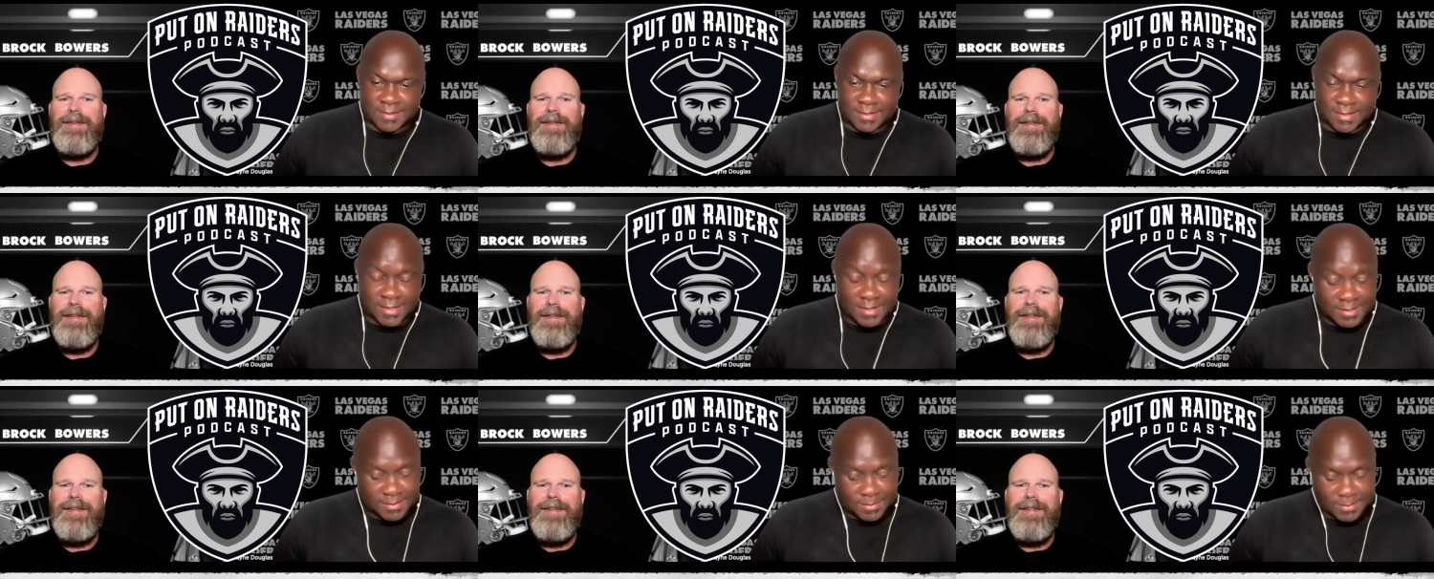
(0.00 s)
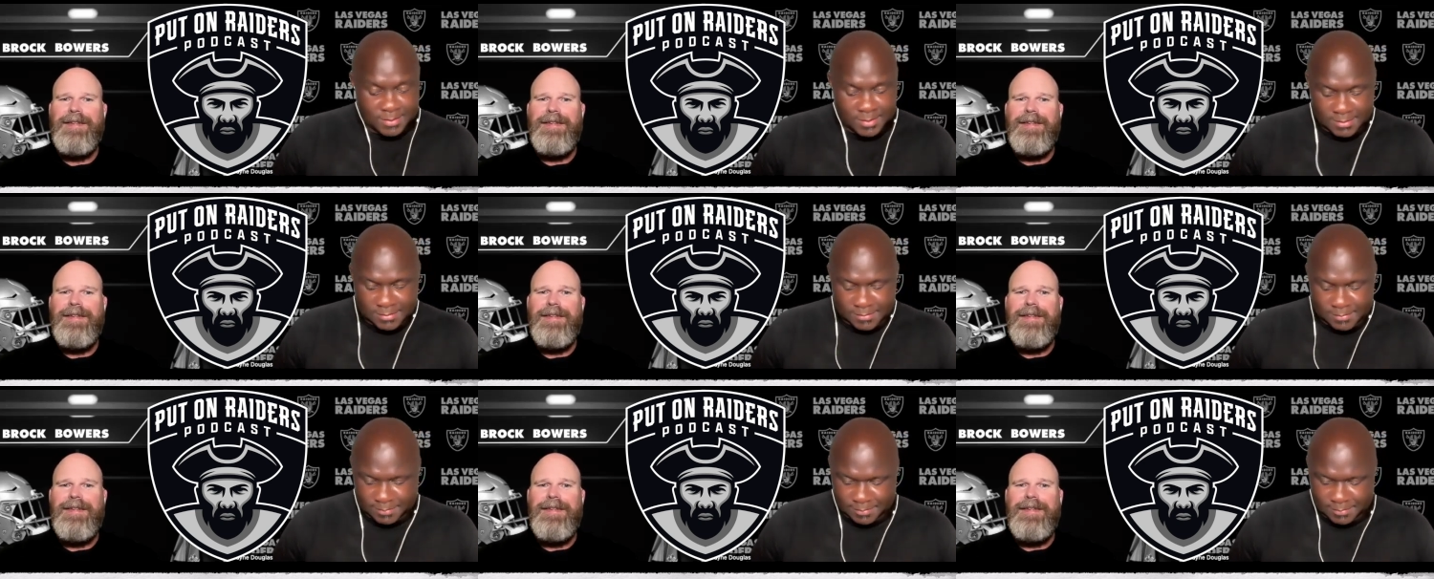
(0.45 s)
Speaker 1: Yeah,
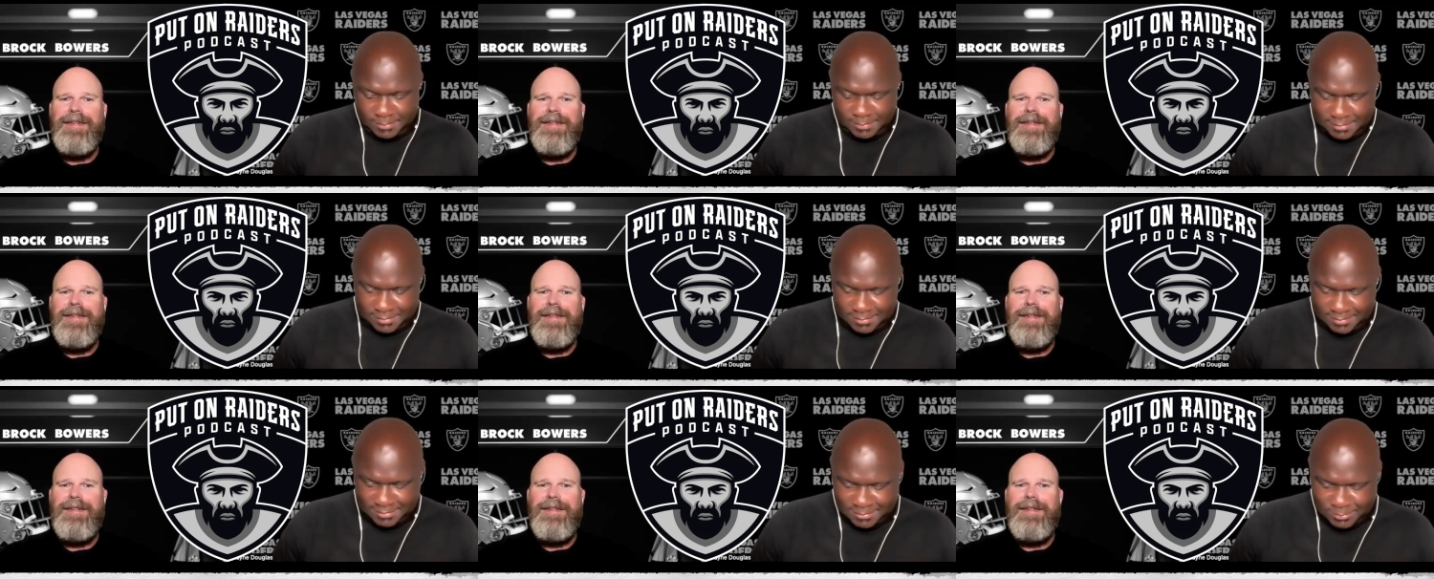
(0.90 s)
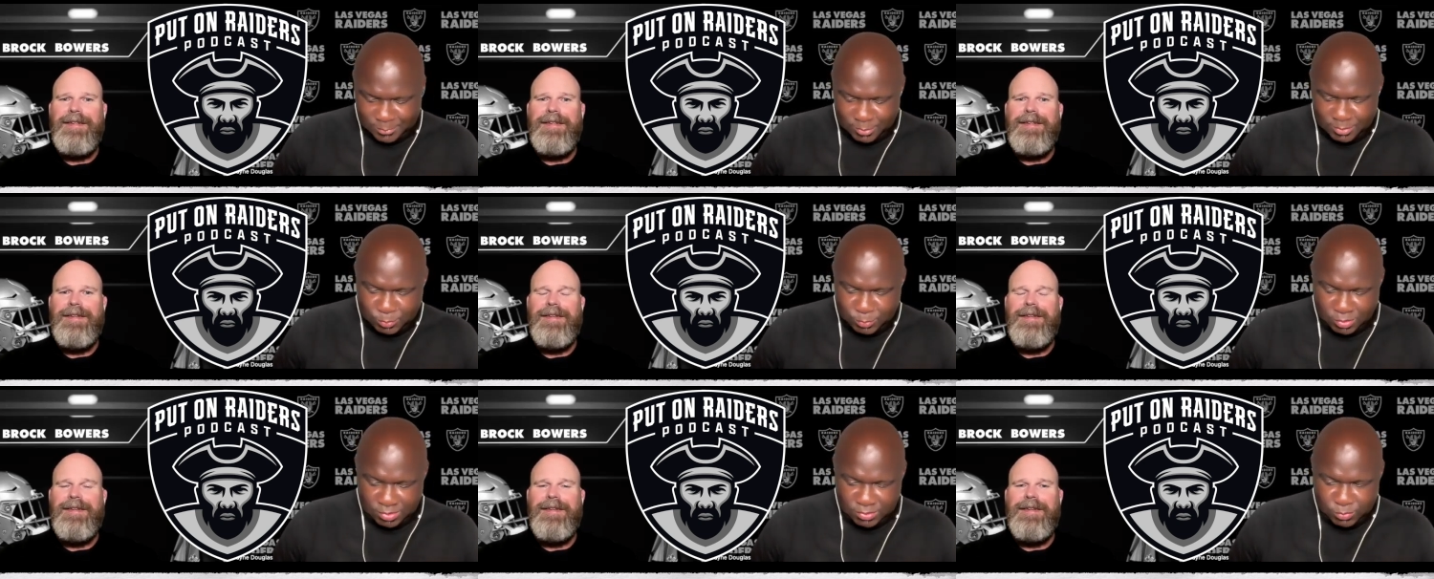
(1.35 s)
well, we'll
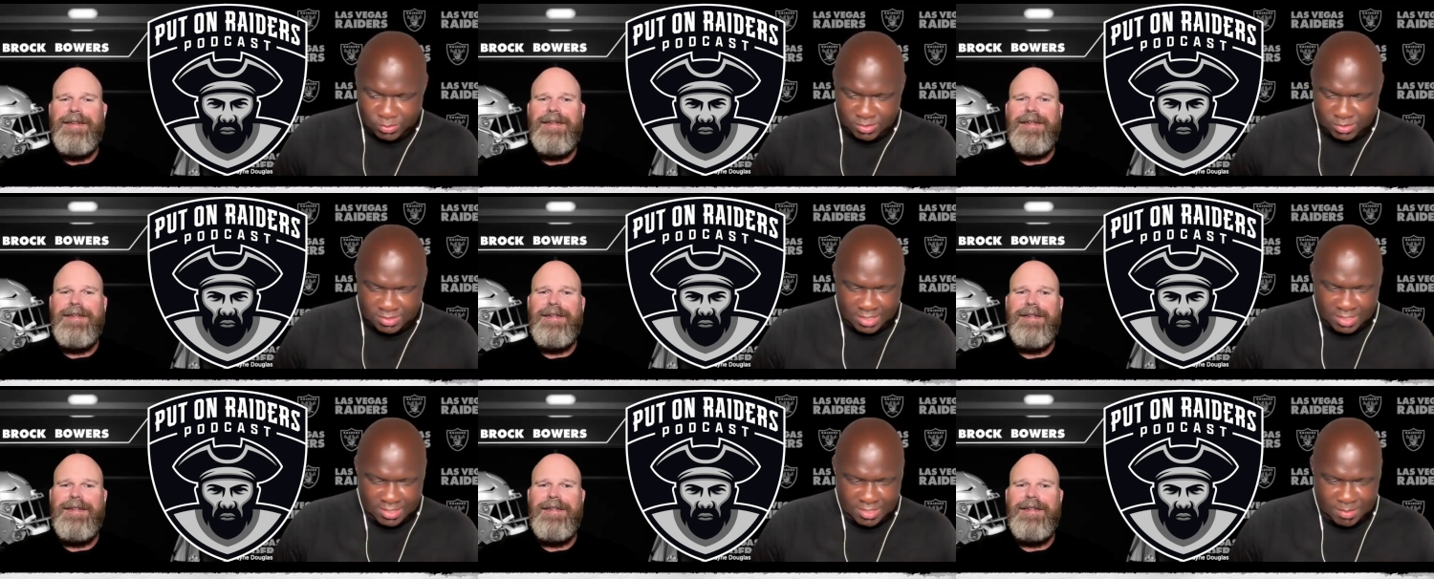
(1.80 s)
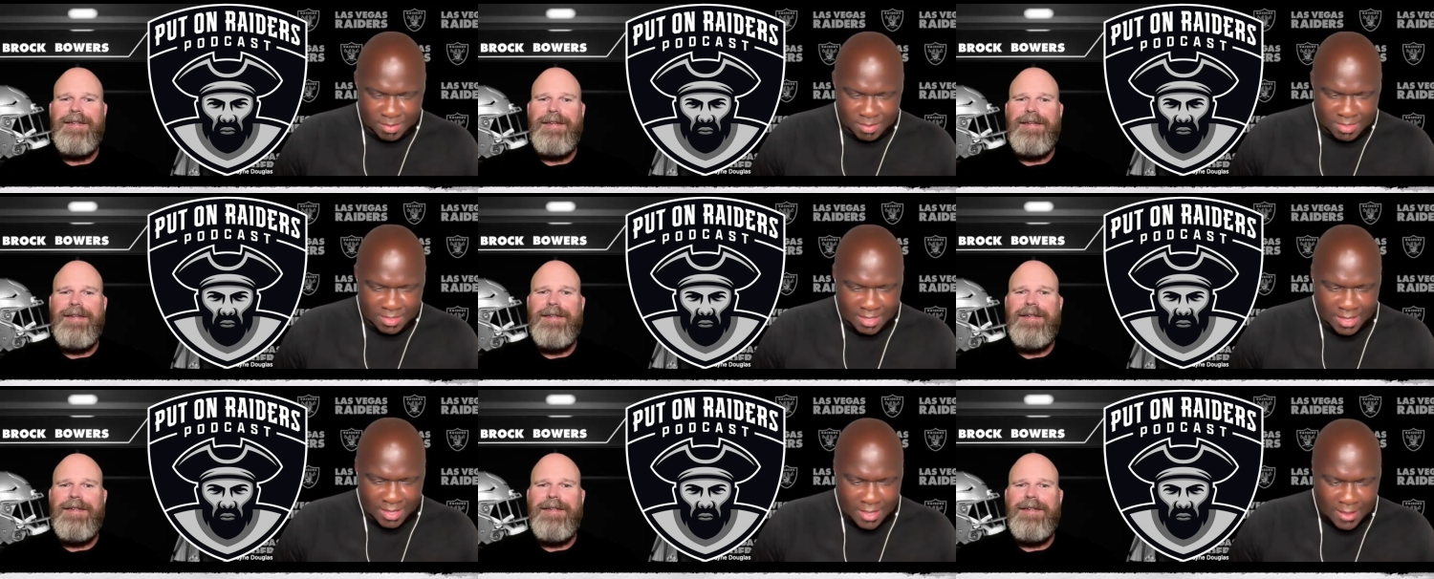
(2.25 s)
we'll, we'll see. I
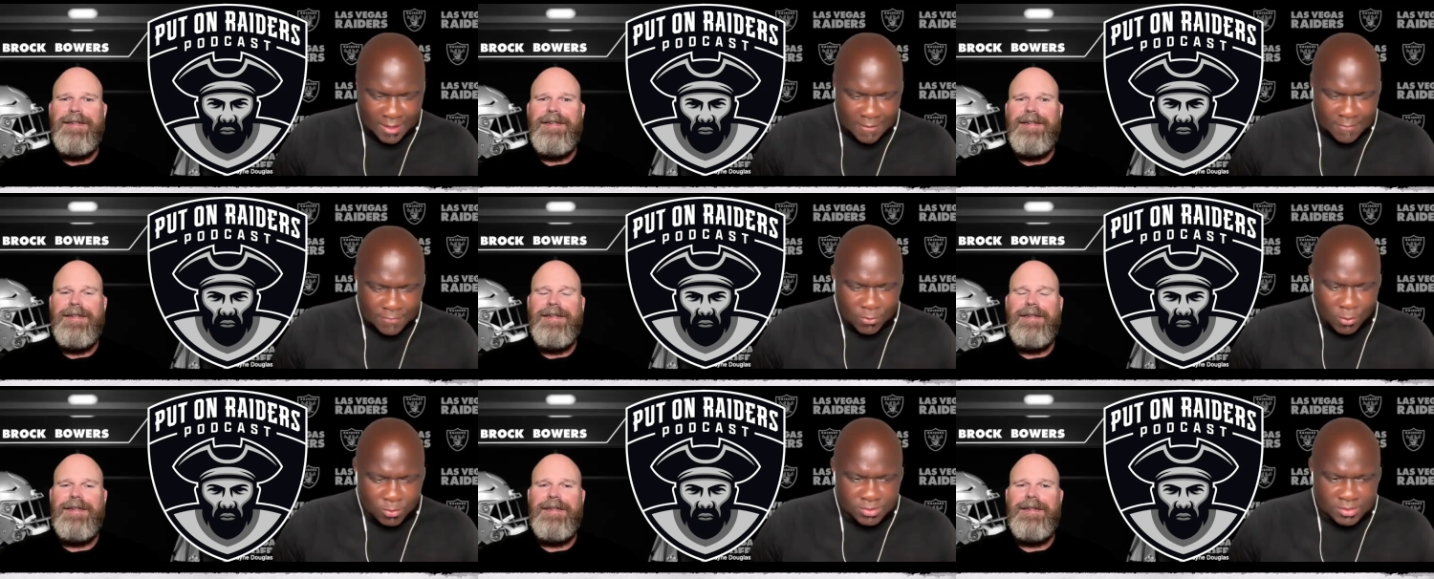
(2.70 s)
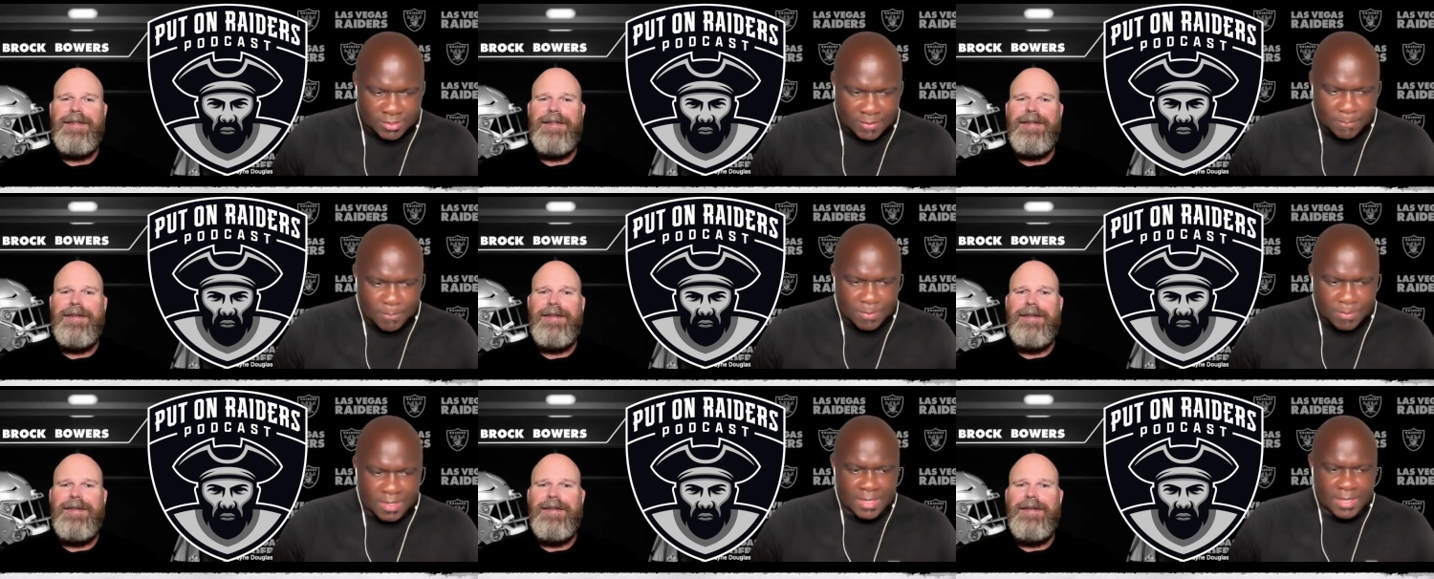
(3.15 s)
mean, those
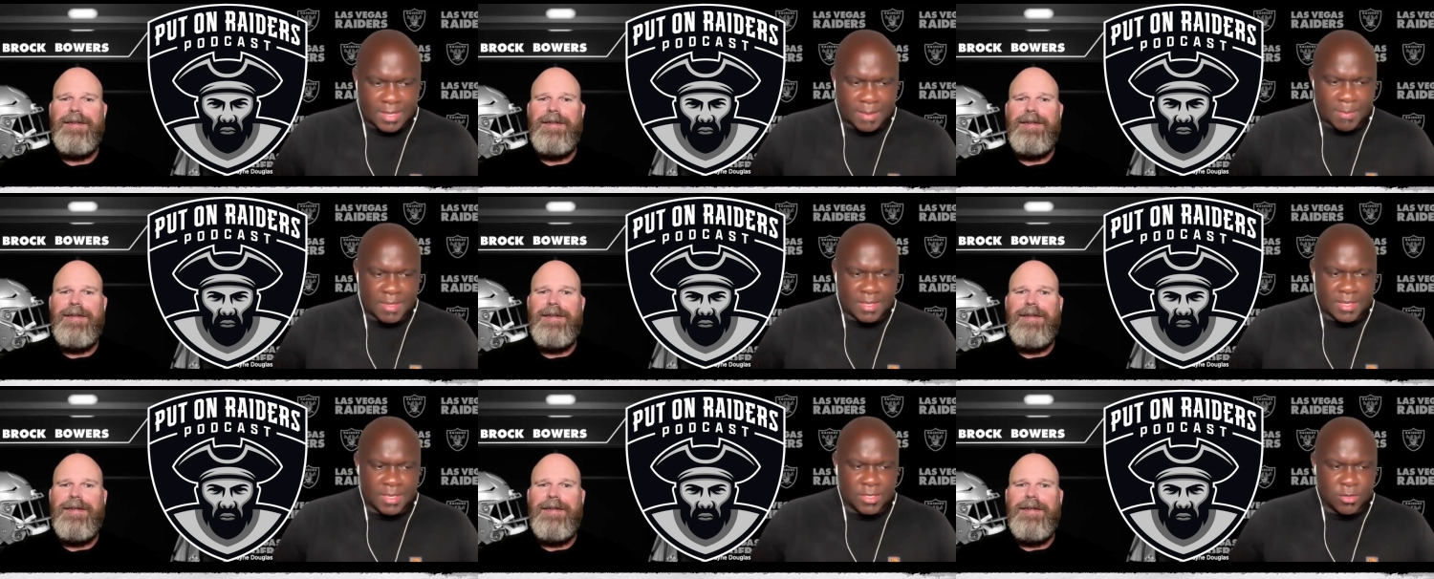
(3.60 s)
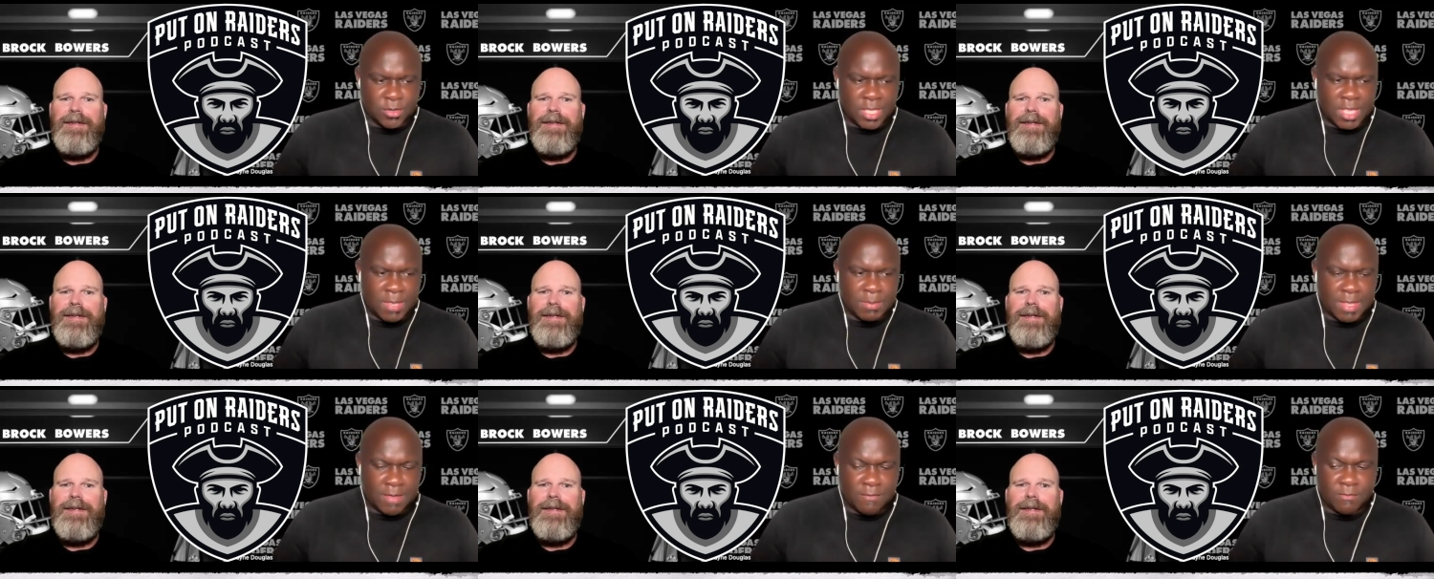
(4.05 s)
can be. I mean, you
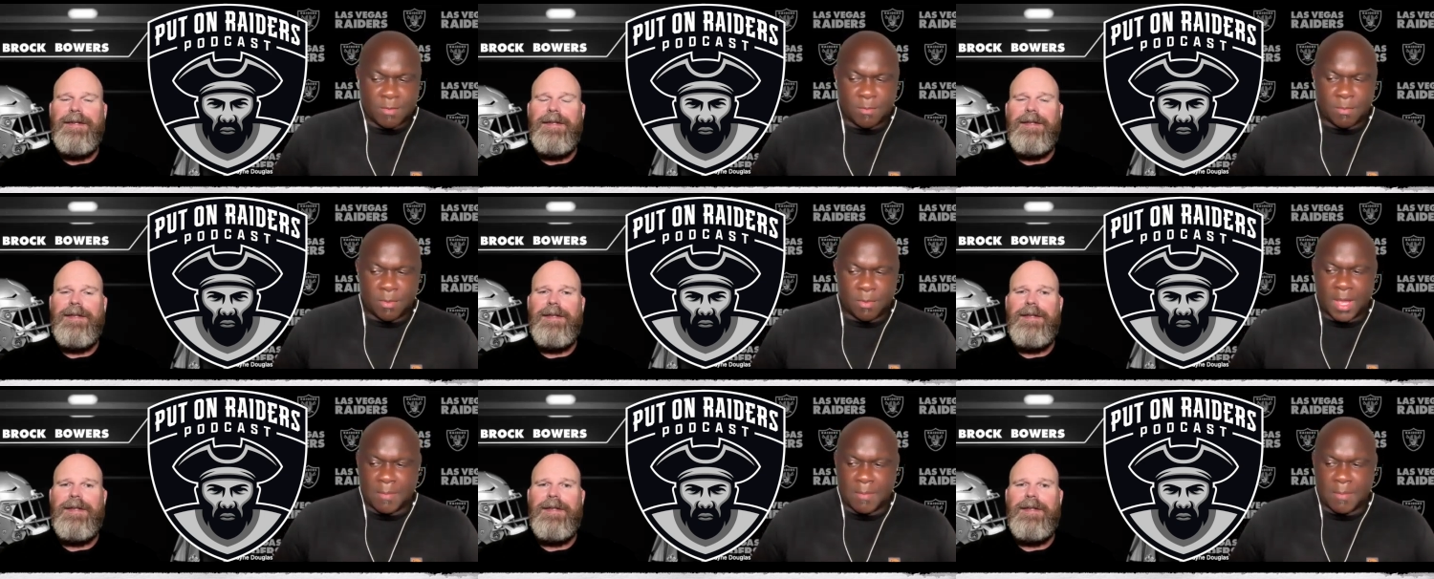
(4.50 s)
keep giving the ball.